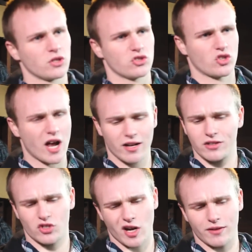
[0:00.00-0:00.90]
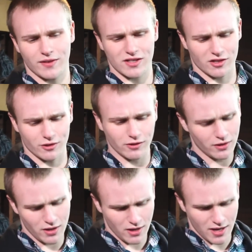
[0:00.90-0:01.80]
Strata
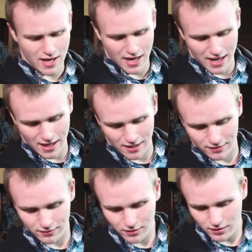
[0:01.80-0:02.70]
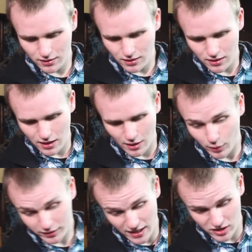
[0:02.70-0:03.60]
V2, and it
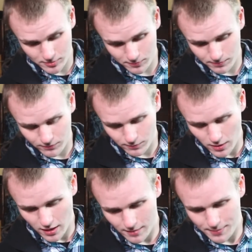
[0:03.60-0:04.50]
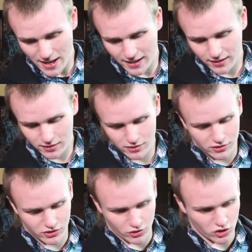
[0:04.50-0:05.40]
worked on his back,
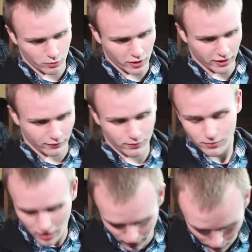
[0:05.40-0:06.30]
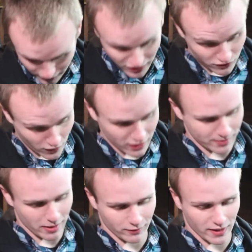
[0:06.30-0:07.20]
so it should work on the worked on his front,
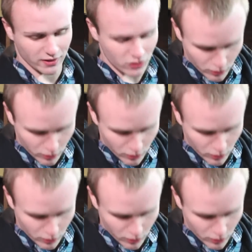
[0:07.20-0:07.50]
as a matter of fact.